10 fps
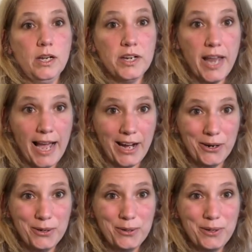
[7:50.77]
Now,
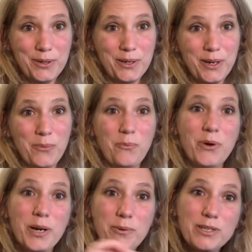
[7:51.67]
what
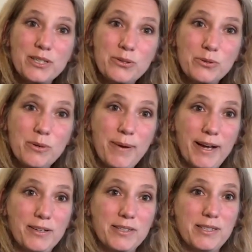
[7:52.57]
I want to talk
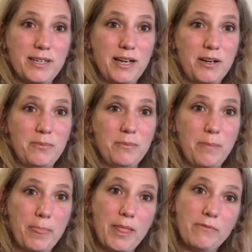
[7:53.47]
about
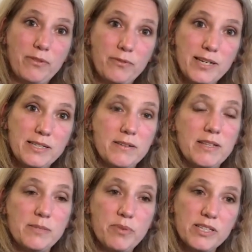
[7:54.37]
for the rest of
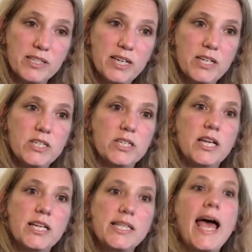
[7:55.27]
this presentation
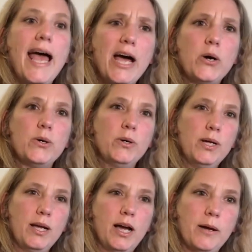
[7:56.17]
is how
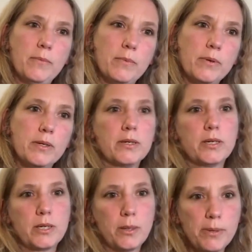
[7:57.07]

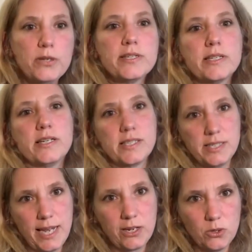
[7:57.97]
computer science and
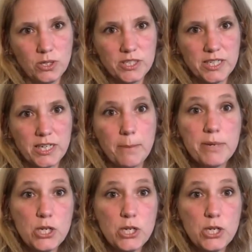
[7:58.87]
technology can be